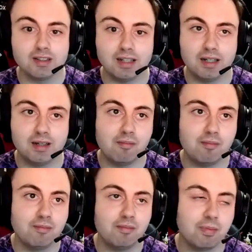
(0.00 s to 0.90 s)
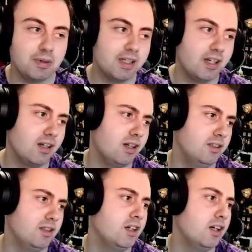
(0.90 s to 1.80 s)
But yeah,
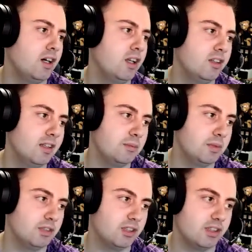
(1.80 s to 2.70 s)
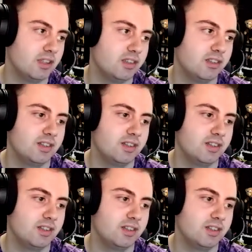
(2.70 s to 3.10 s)
I like them ones too.